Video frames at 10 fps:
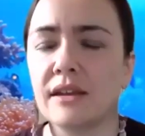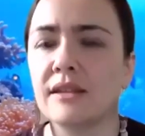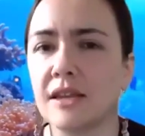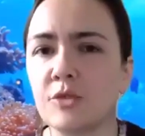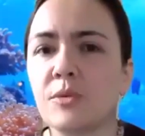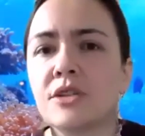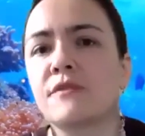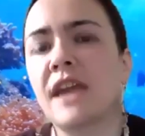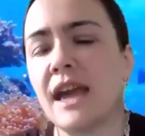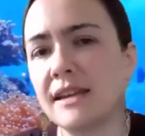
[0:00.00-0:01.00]
it, it's
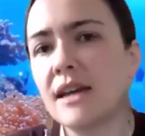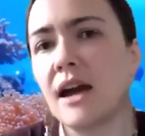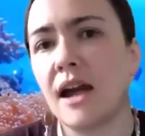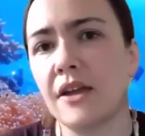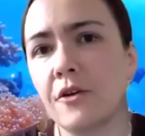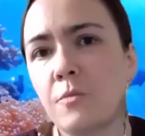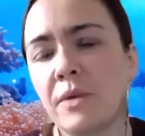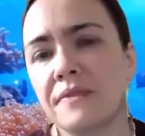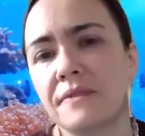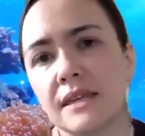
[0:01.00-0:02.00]
realtoughcandy.io,
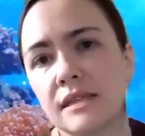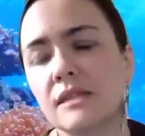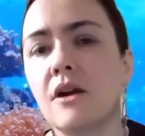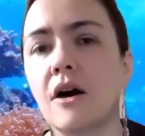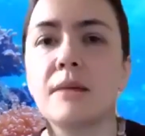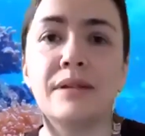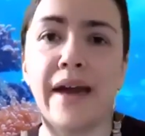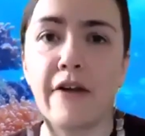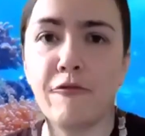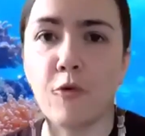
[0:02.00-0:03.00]
but this is not a
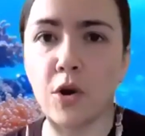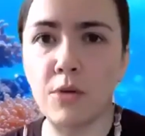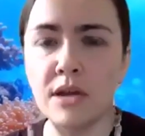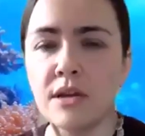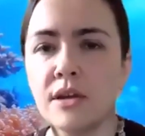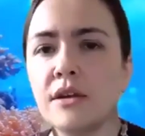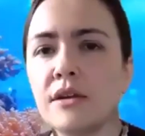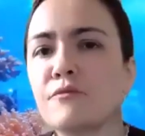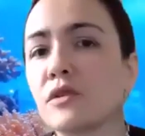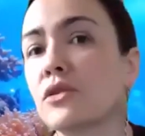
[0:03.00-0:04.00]
platform
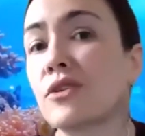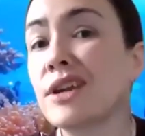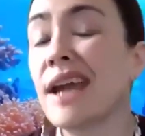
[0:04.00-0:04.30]
for learning